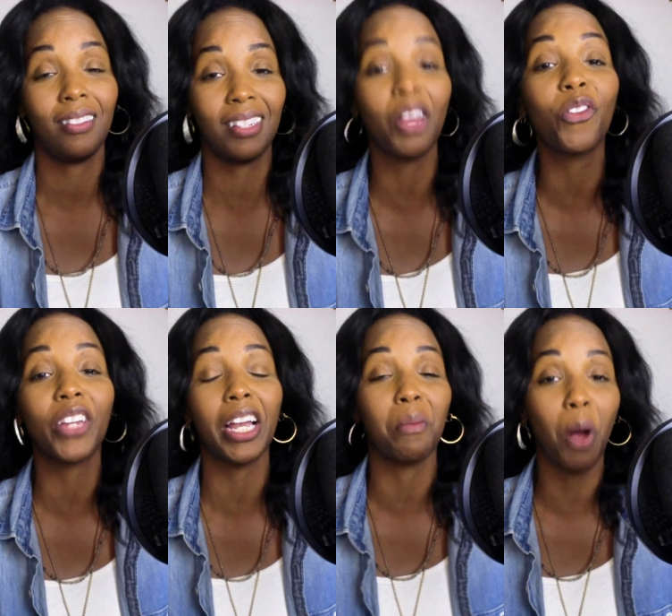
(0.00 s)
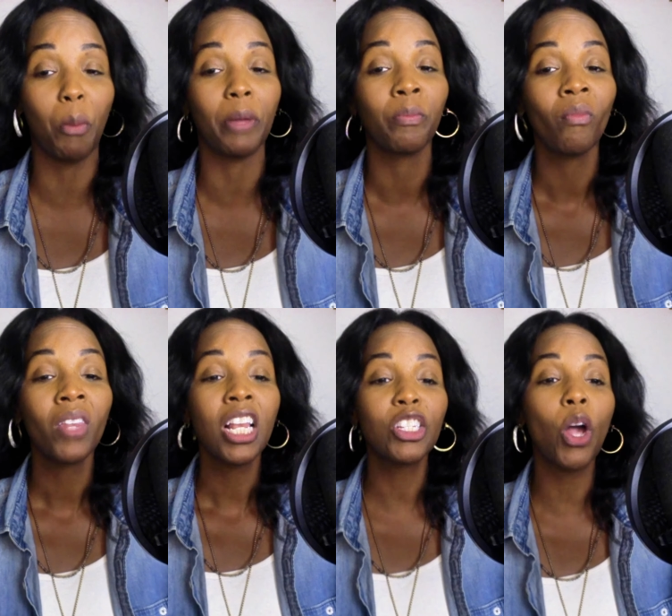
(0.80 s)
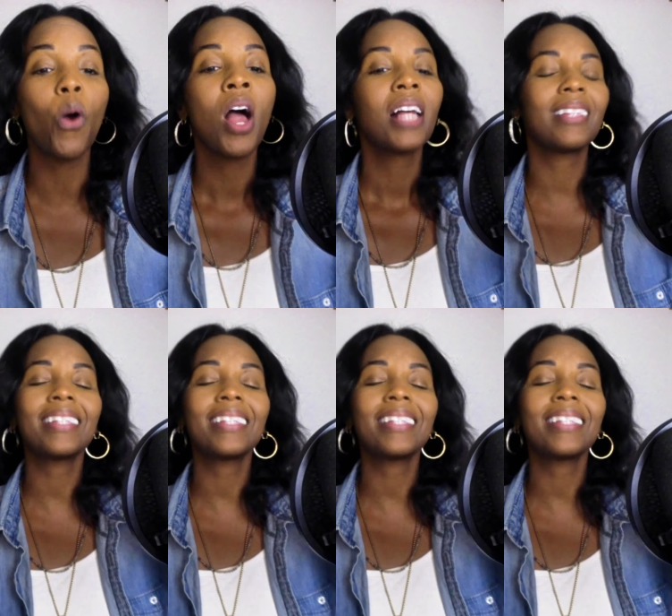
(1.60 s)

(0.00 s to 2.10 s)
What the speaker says: self-care moment. So let's